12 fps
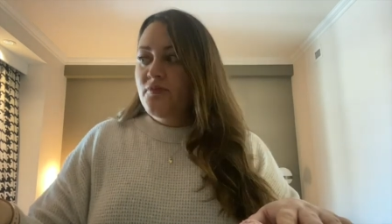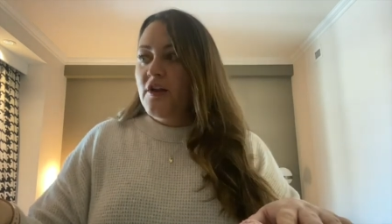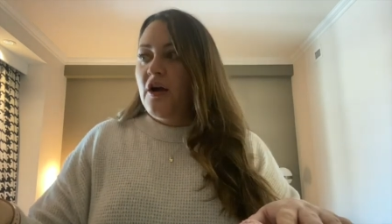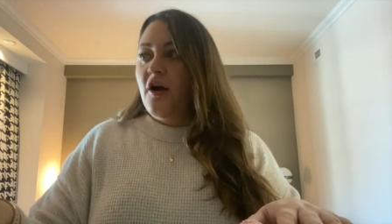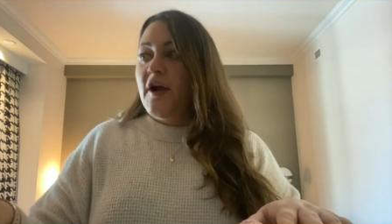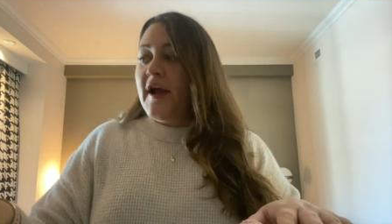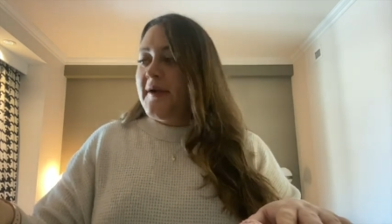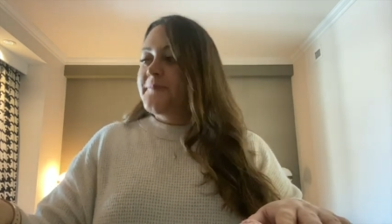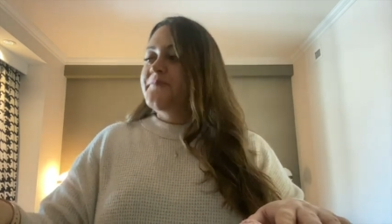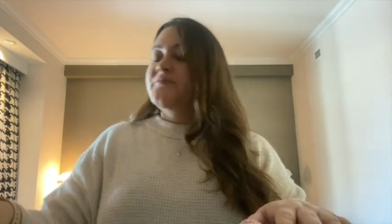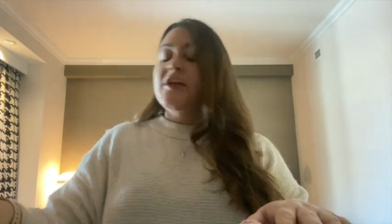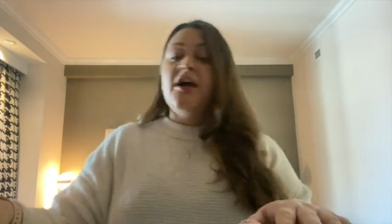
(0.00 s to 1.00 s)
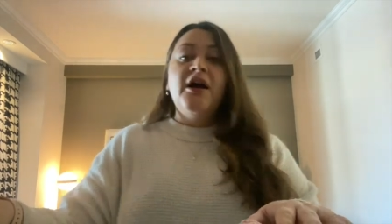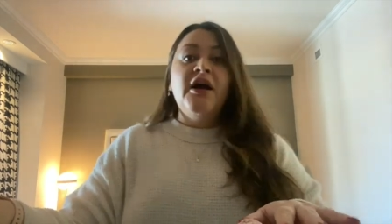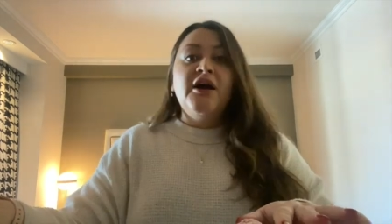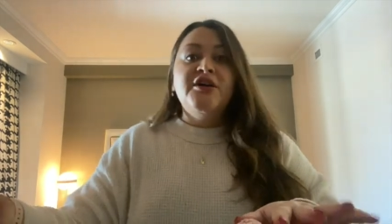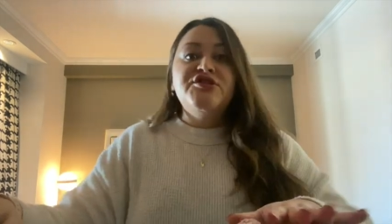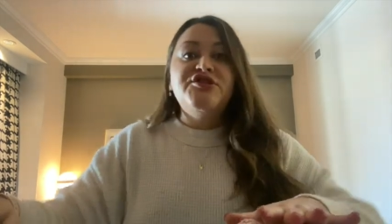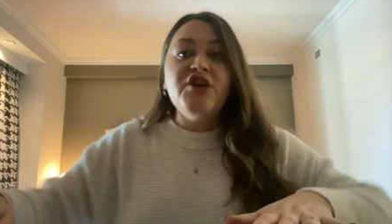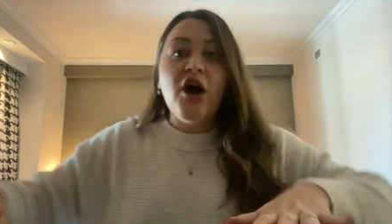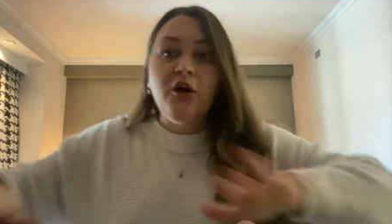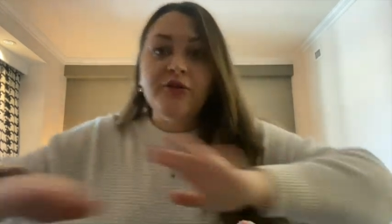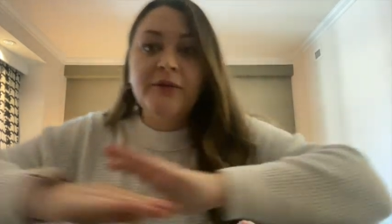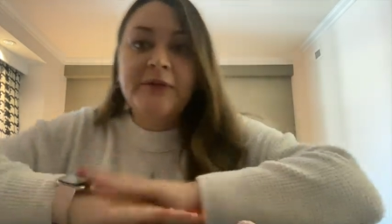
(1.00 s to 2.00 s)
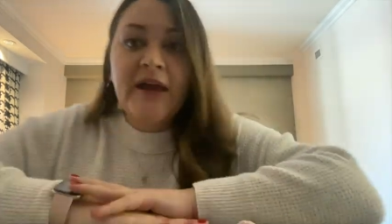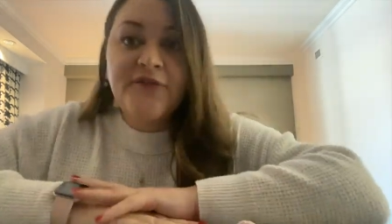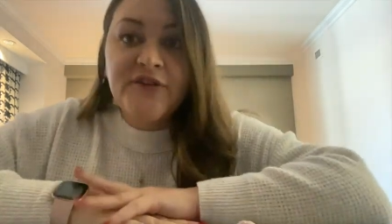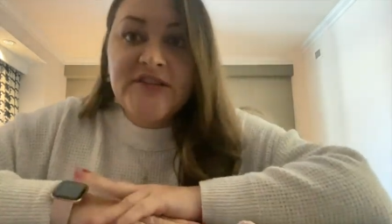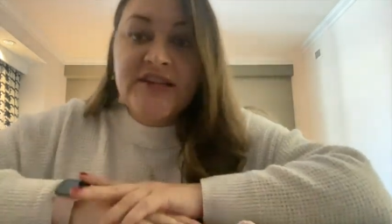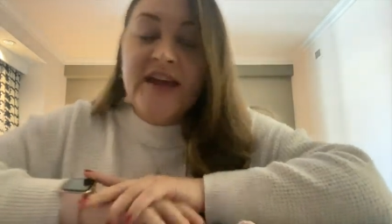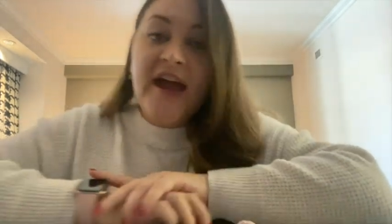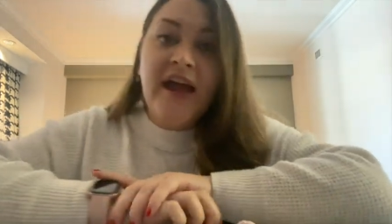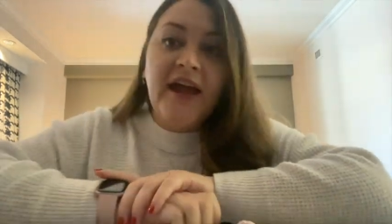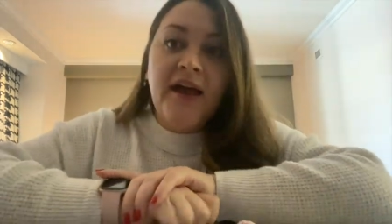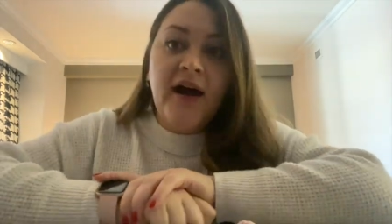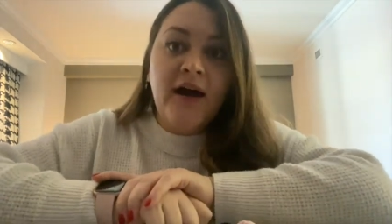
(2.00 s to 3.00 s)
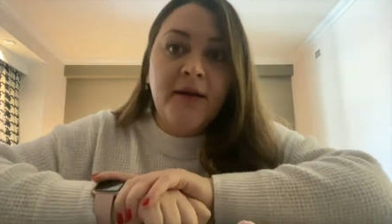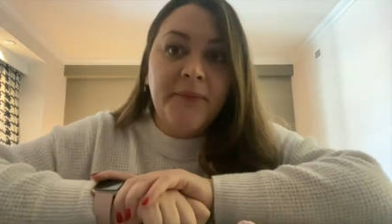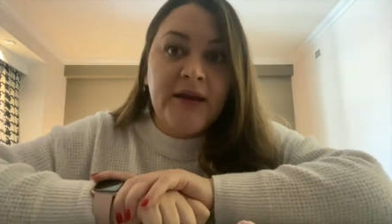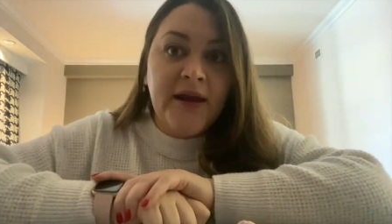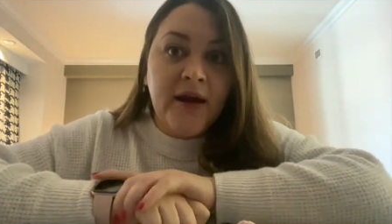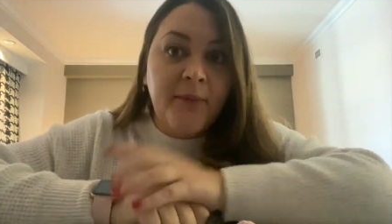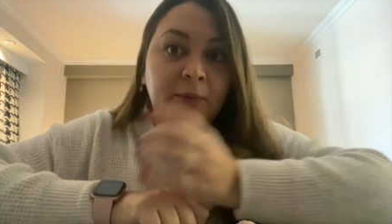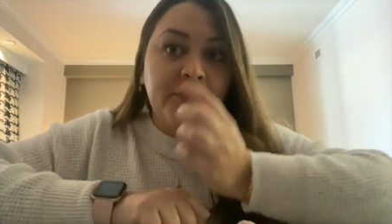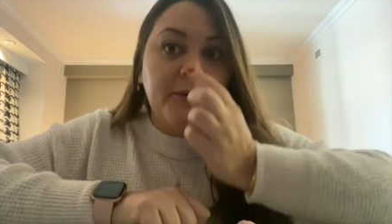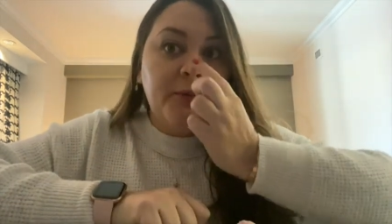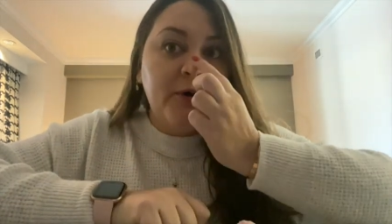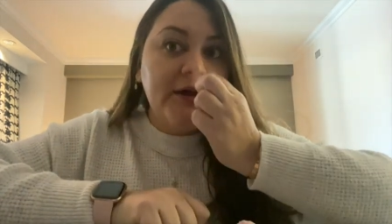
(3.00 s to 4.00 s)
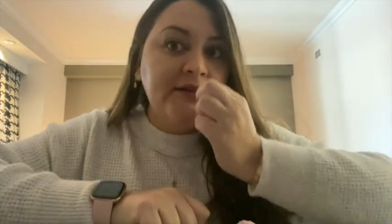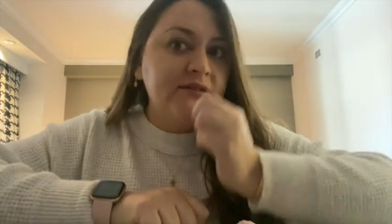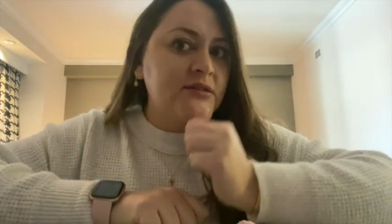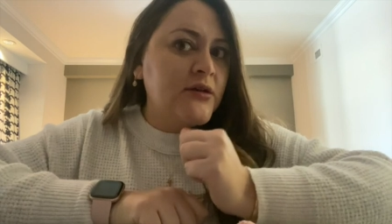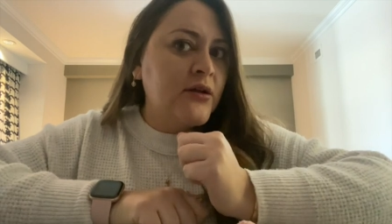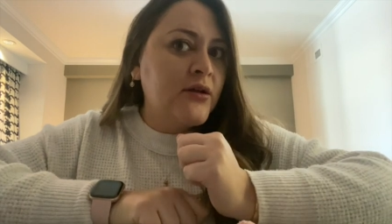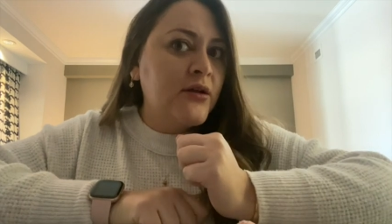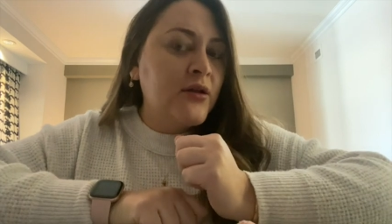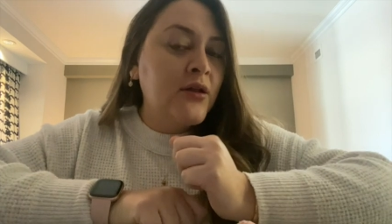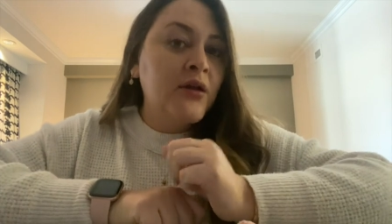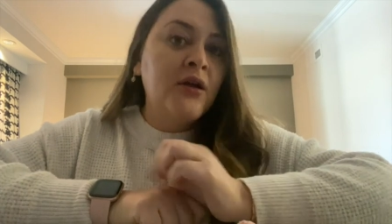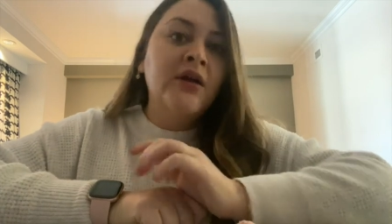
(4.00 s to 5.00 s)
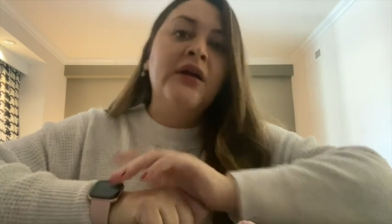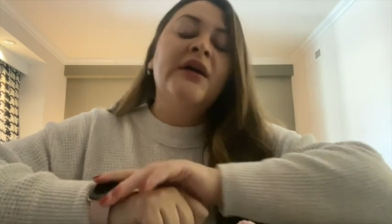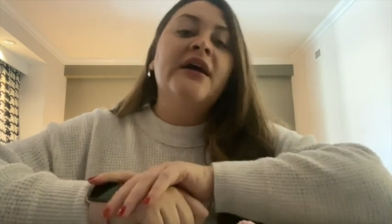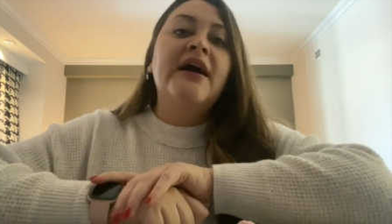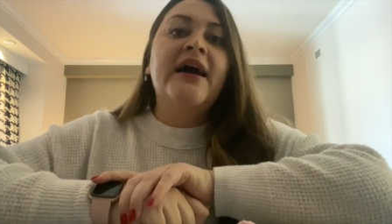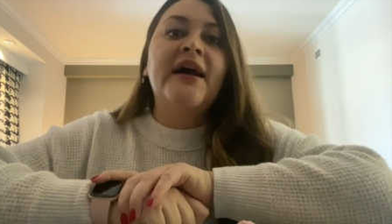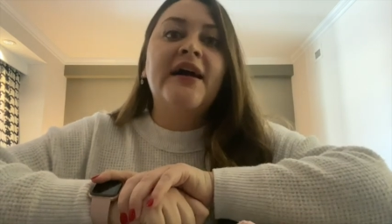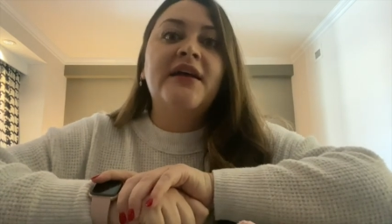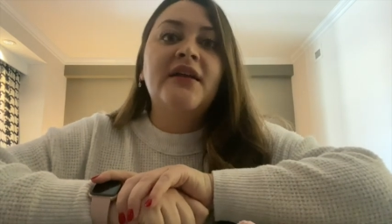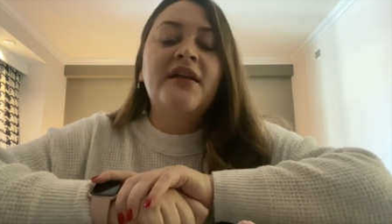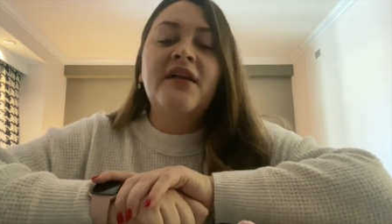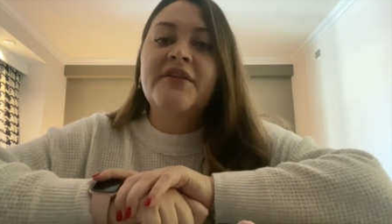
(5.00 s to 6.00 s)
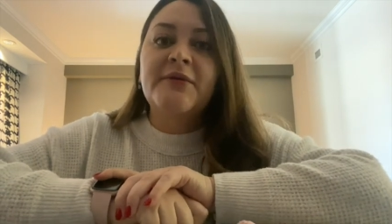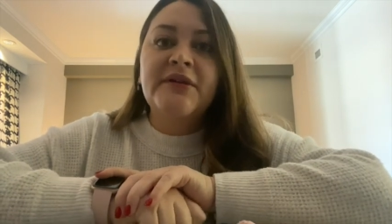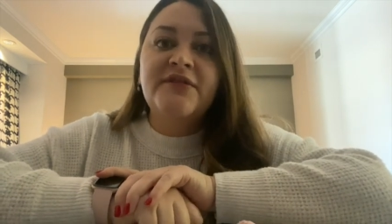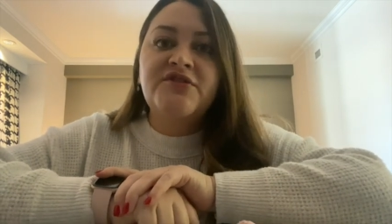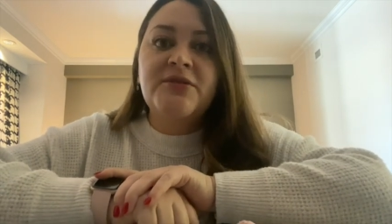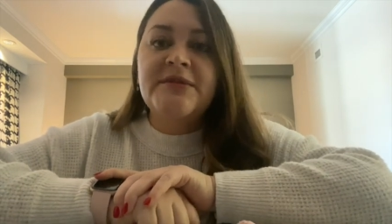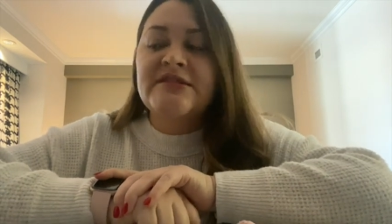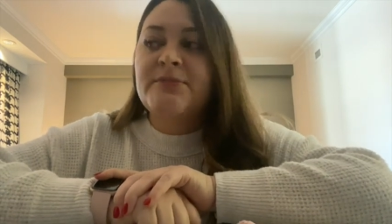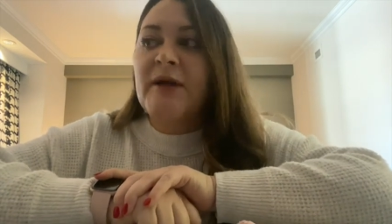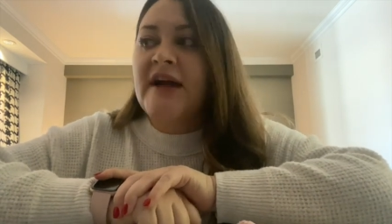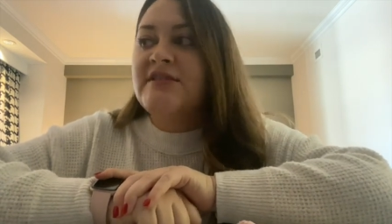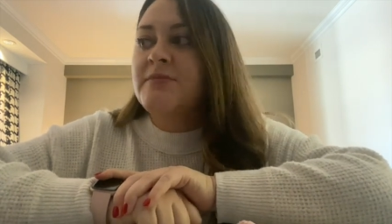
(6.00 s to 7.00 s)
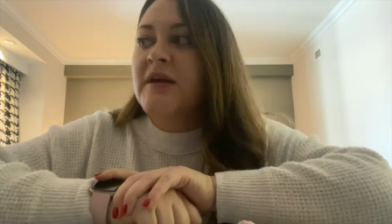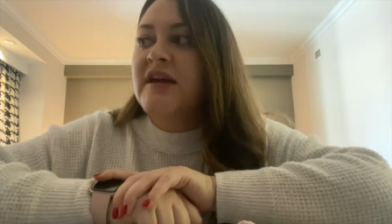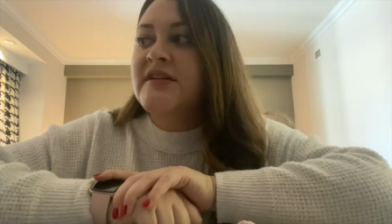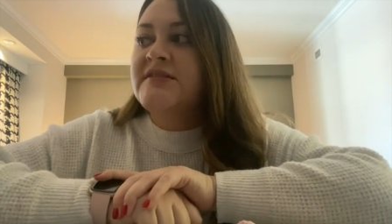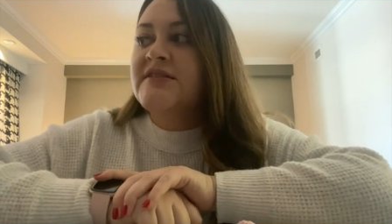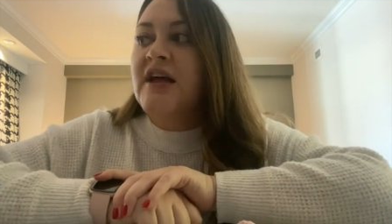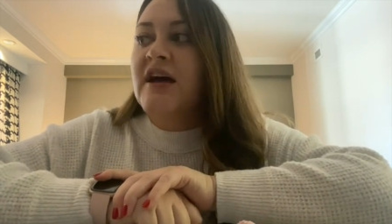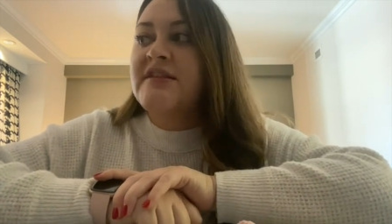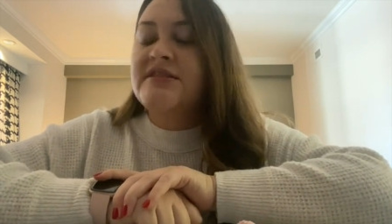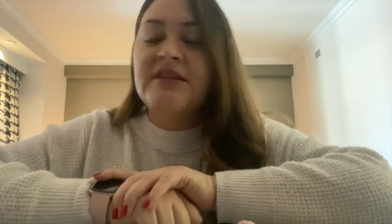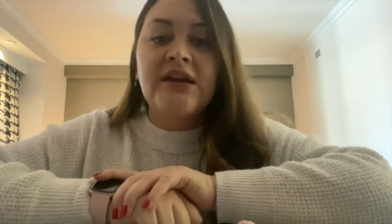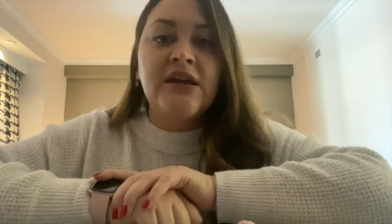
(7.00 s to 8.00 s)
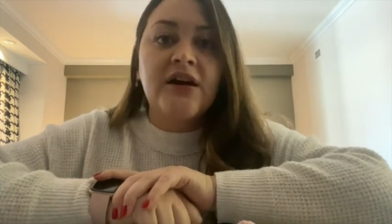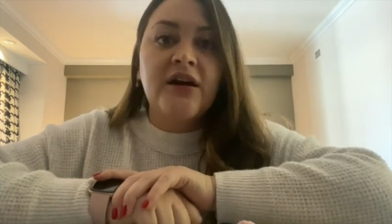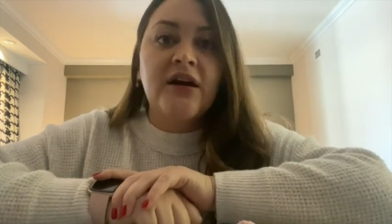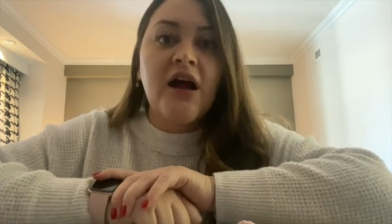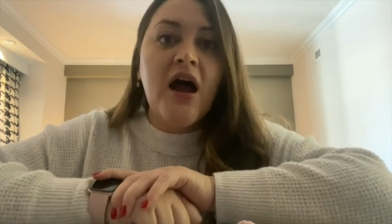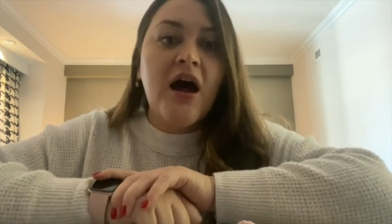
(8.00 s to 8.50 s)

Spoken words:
All right. So the plan for today, meeting up with the boys and another one of Jimmy's bridesmaids is here.